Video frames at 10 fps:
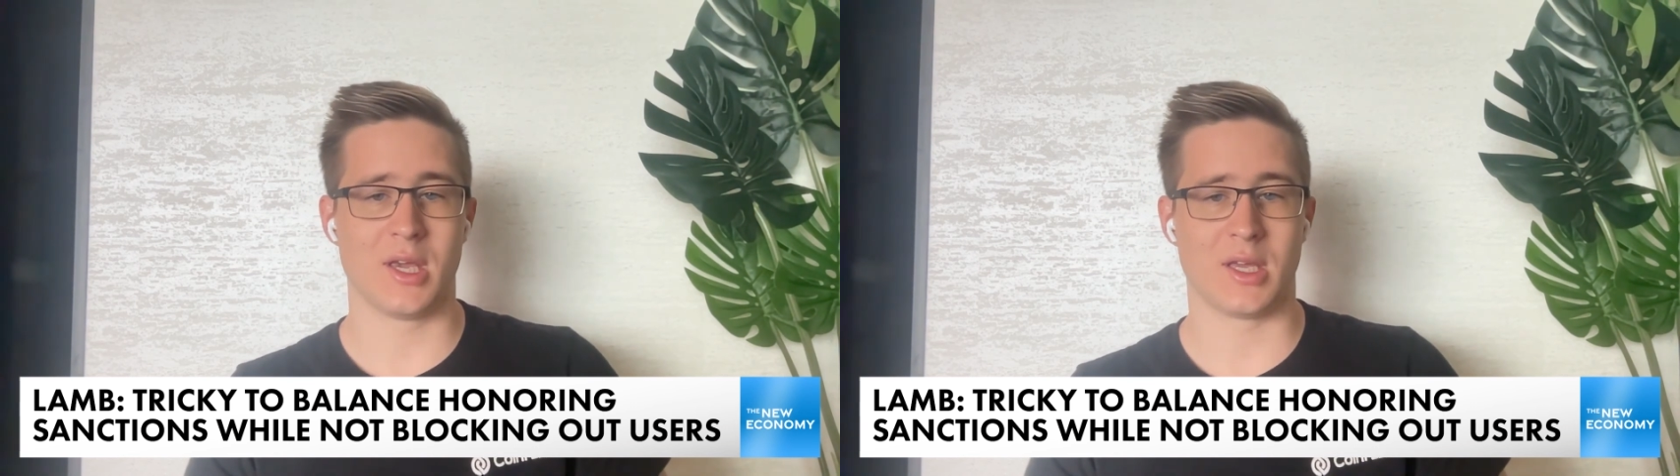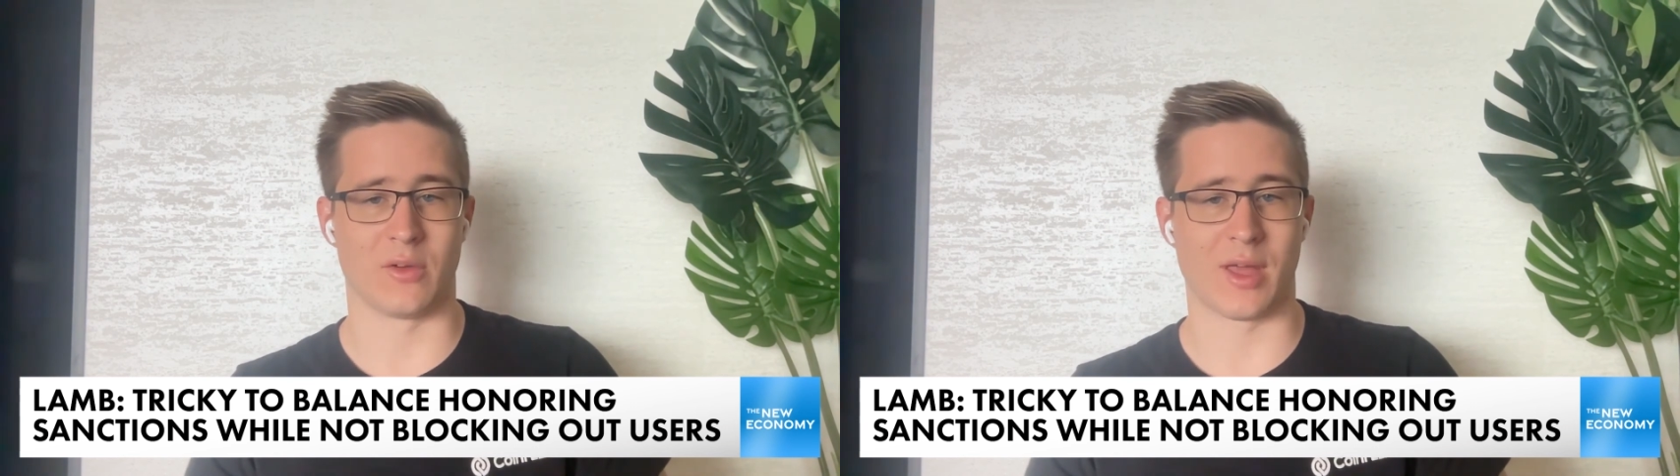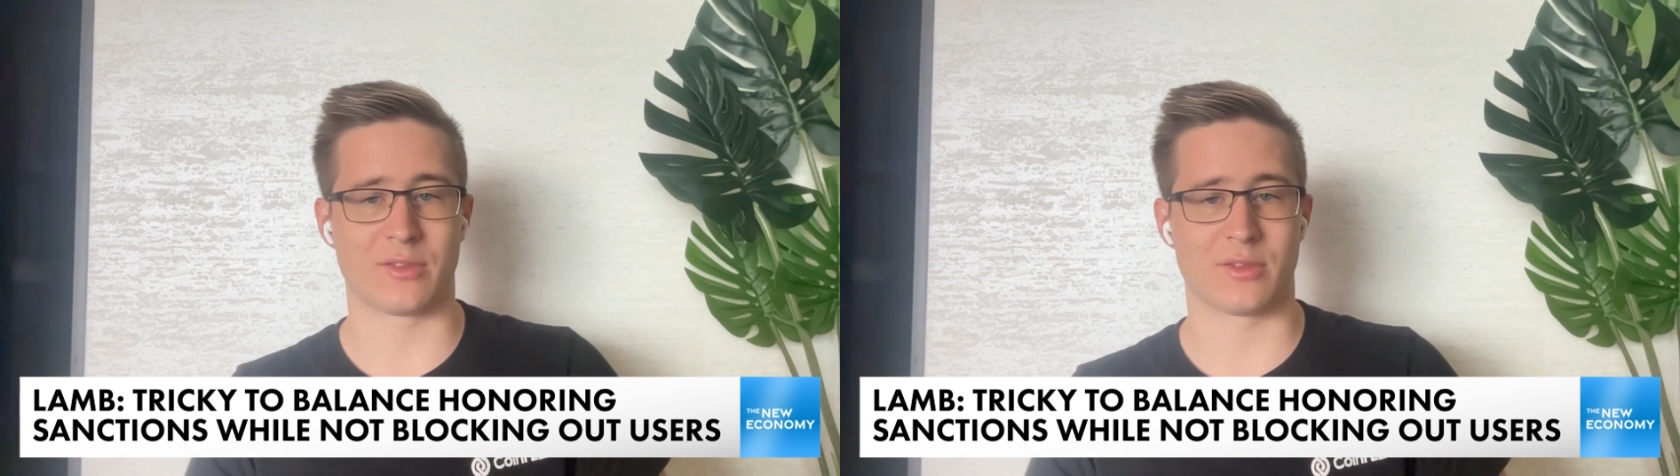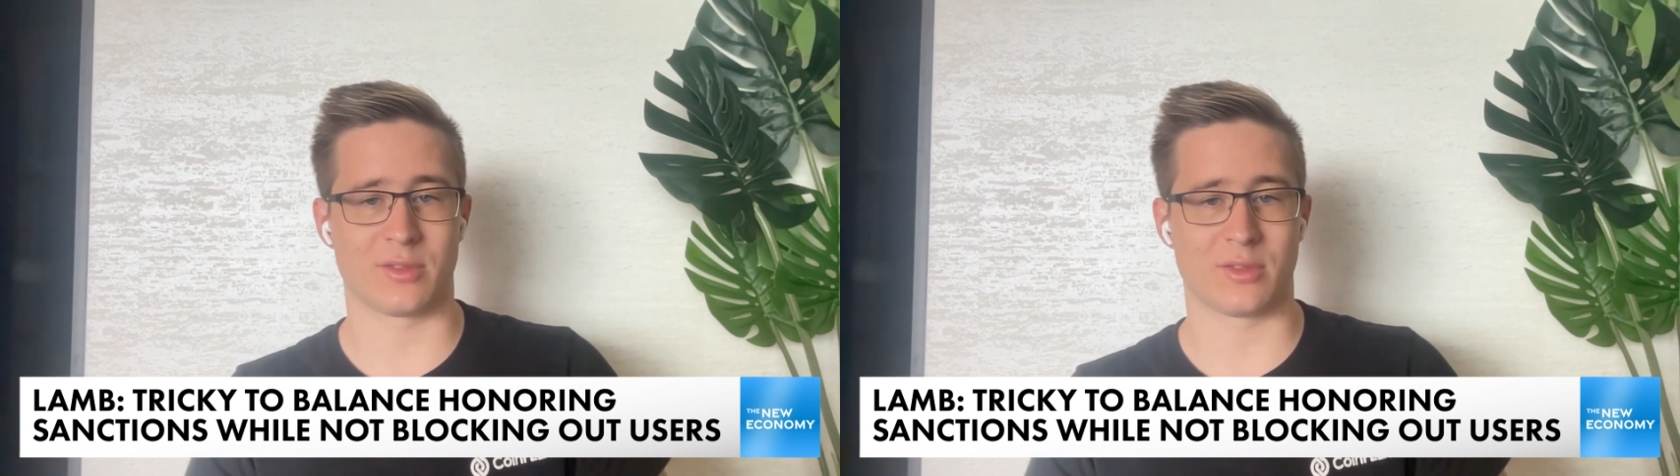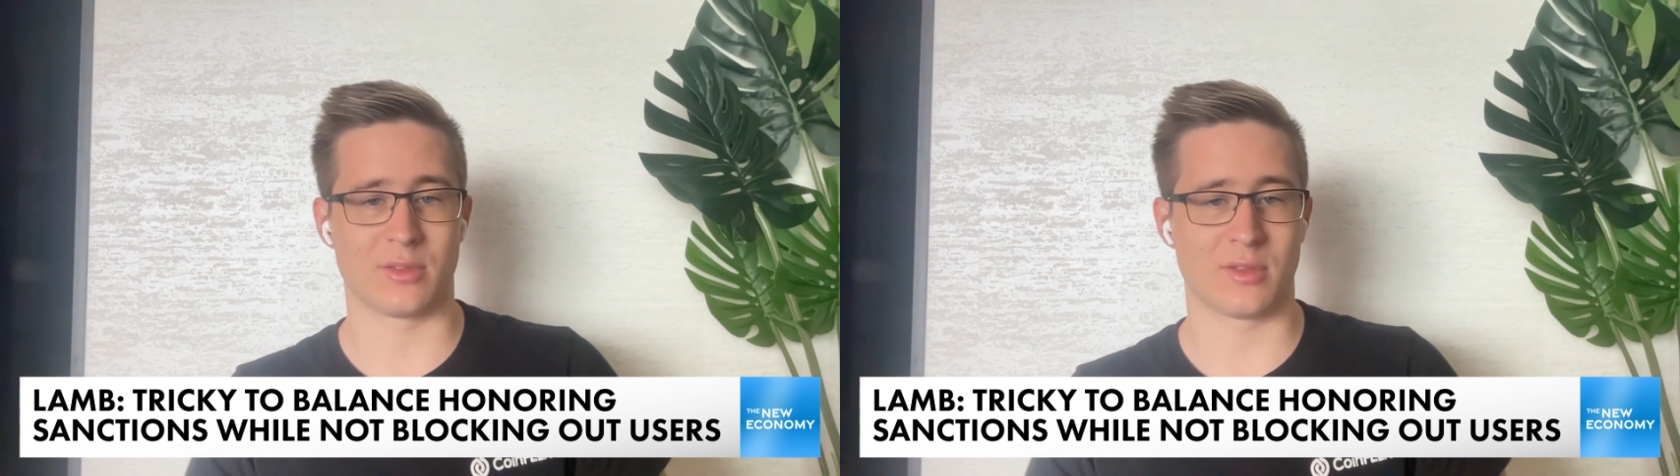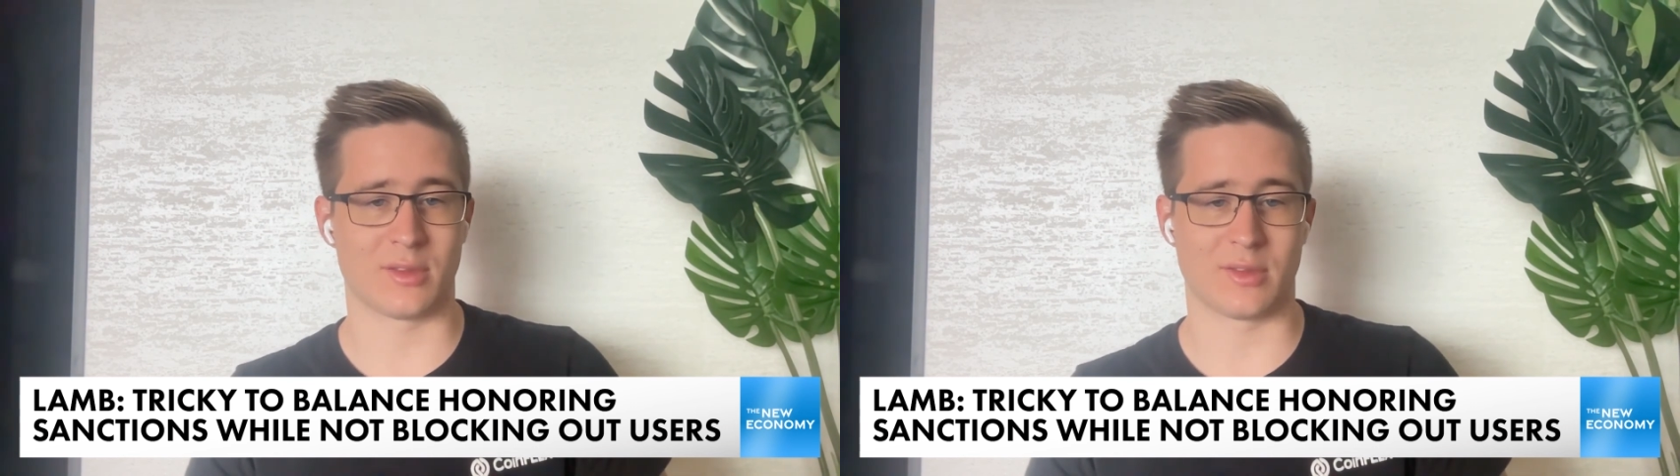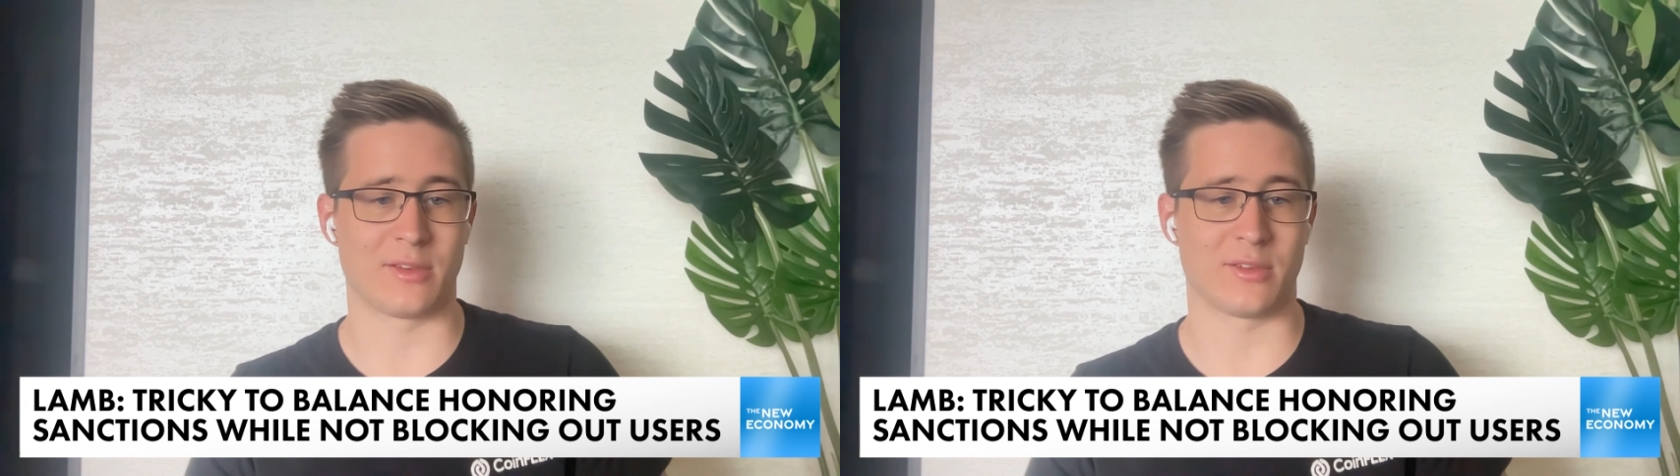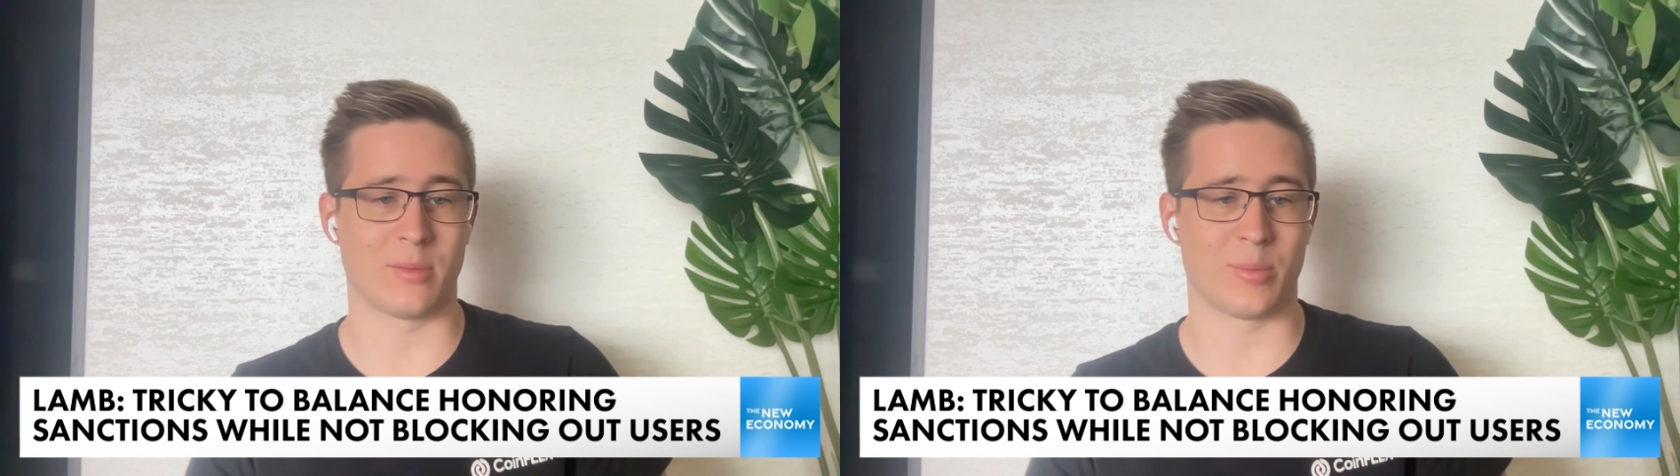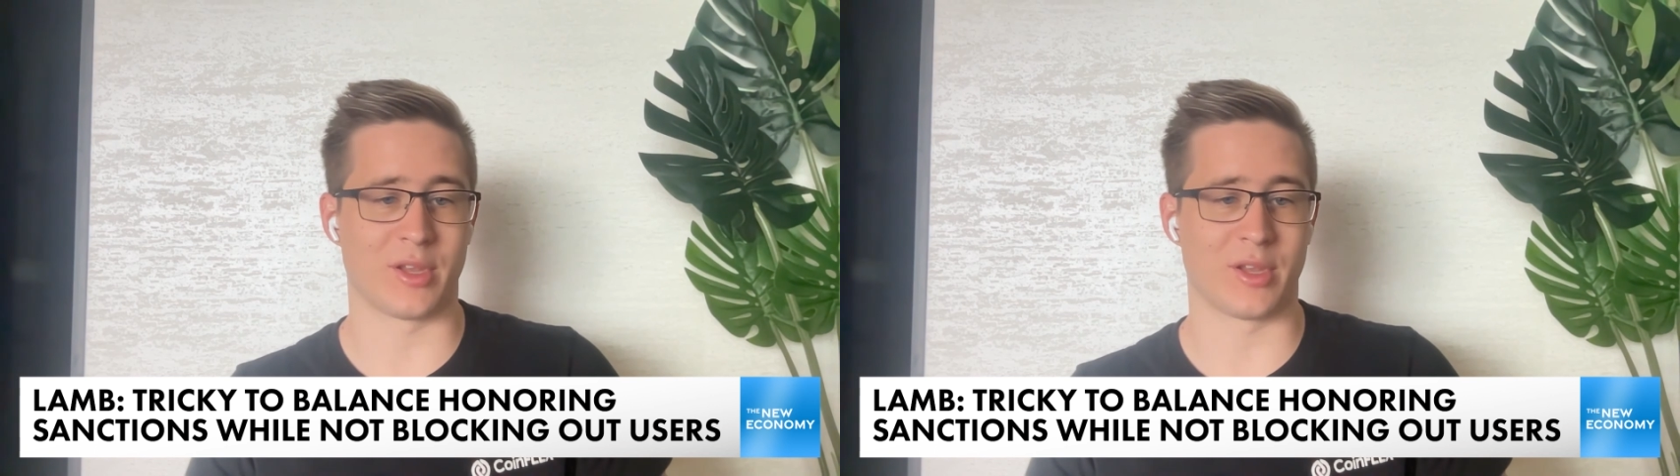the